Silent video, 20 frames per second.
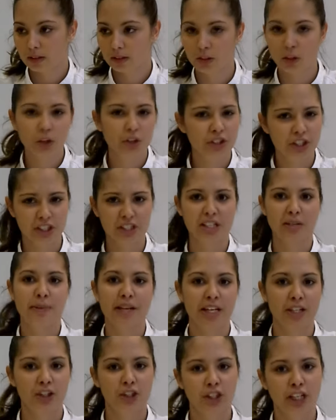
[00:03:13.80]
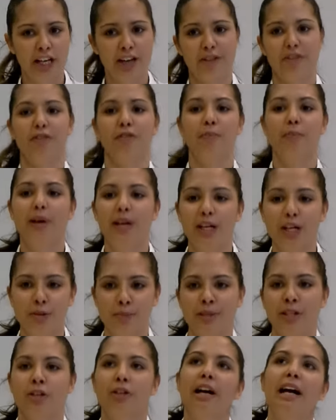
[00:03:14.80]
Not just to be a chef, but
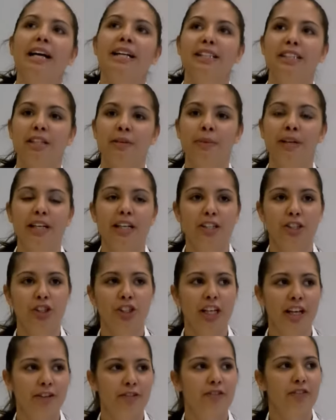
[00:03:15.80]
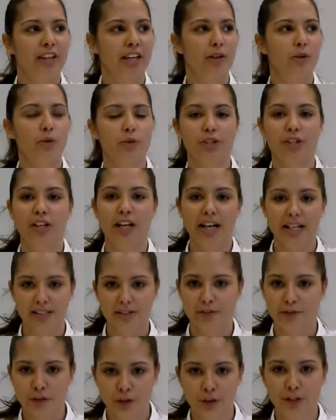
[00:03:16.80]
it'd be great to be a chef that also has
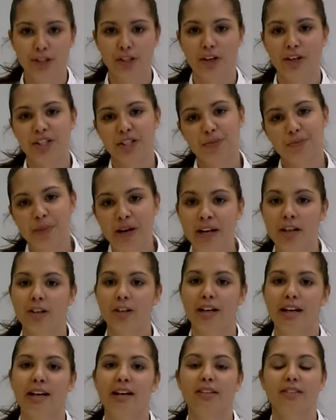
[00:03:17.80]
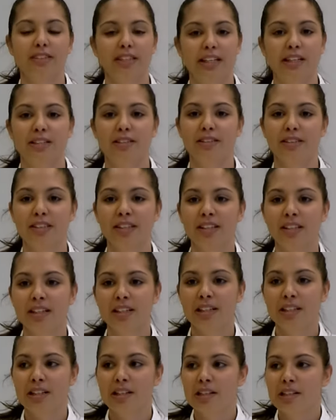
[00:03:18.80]
a food science background and,
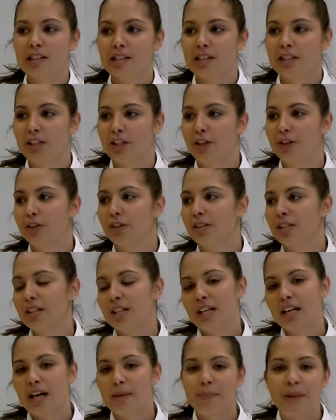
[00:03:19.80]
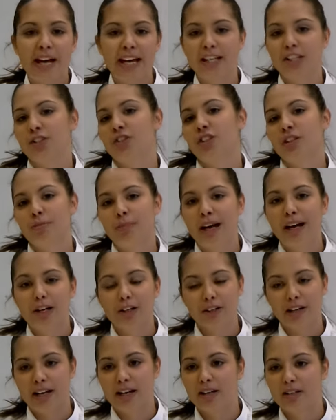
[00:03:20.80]
you know, a pastry
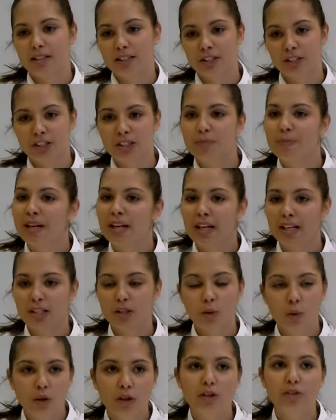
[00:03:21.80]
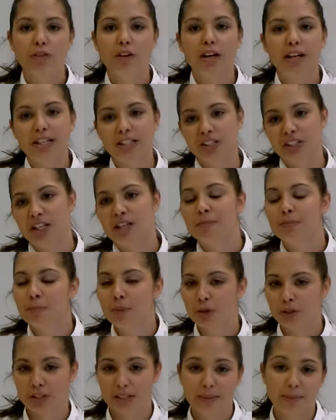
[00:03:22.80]
background, and just being as qualified as you can
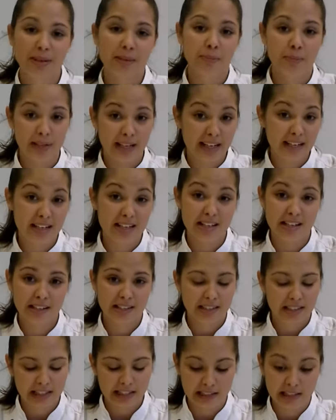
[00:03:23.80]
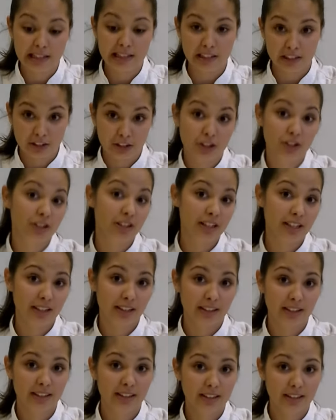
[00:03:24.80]
possibly be in the
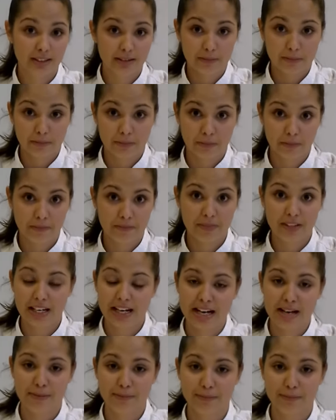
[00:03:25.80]
industry. I